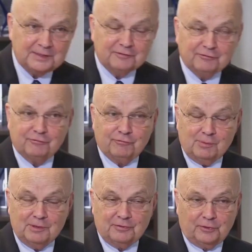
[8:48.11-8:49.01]
that
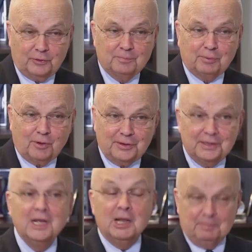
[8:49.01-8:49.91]
from a third party,
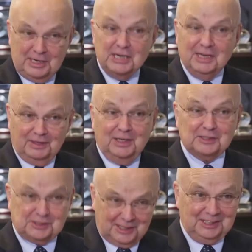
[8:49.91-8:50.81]
but he nonetheless
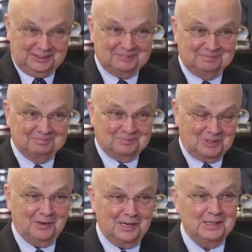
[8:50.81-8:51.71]
said it,
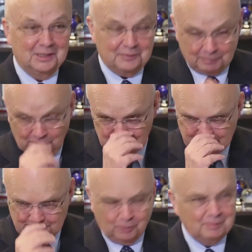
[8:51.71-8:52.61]
all right, that most
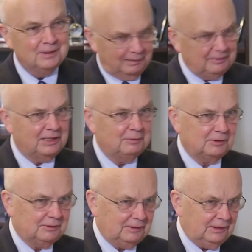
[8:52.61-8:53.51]
people, I think it was
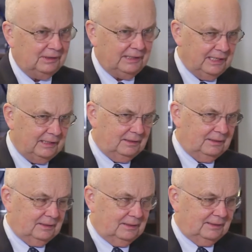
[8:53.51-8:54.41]
in
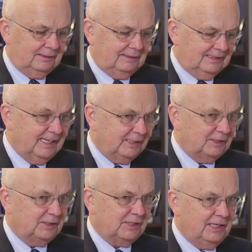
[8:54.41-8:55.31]

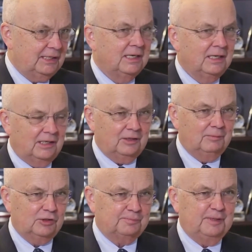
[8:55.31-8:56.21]
essence saying,
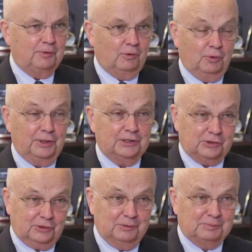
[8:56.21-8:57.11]
most people who really
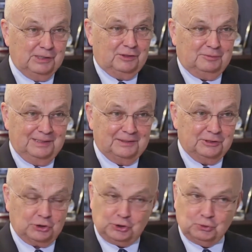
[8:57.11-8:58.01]
concern themselves about
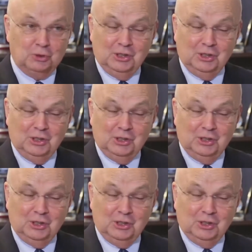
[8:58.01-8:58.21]
this issue